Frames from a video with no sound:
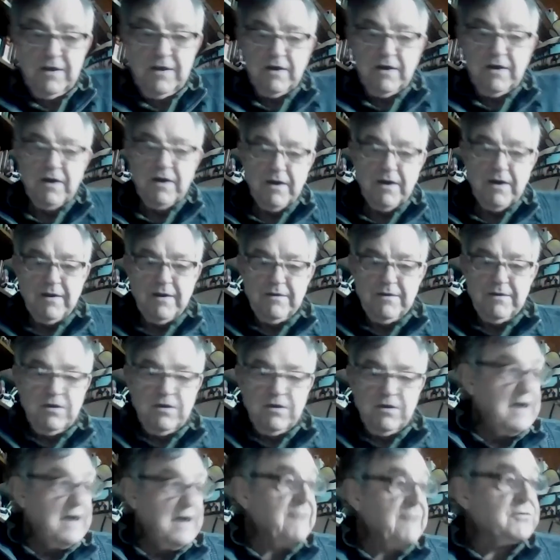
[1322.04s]
Uh, you know,
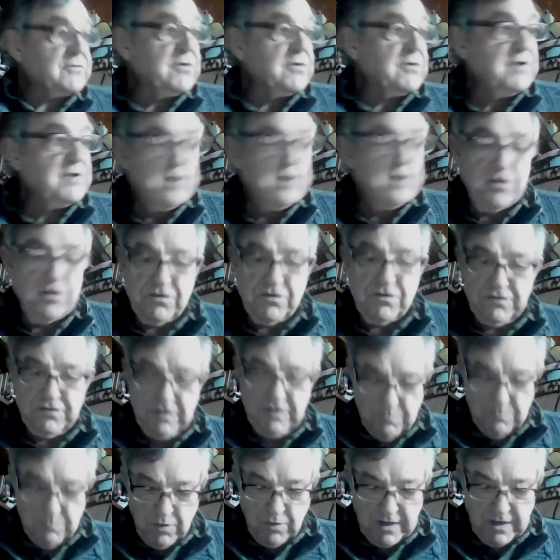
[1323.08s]
after years in the
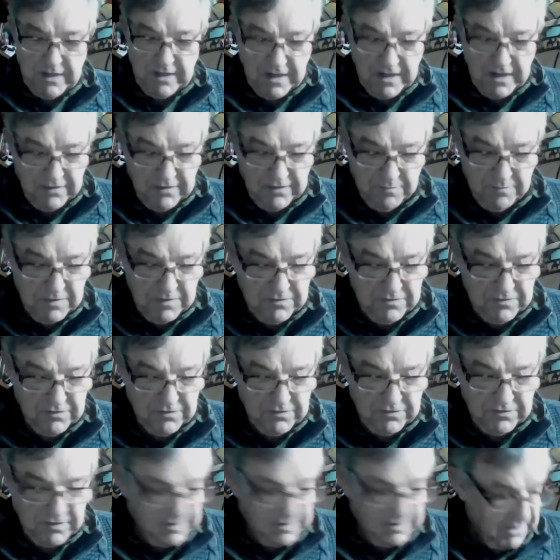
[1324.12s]
broadcast
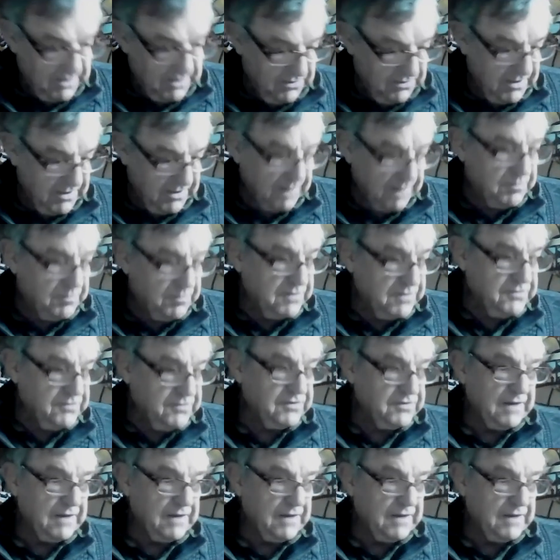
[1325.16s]
business and the internet business, I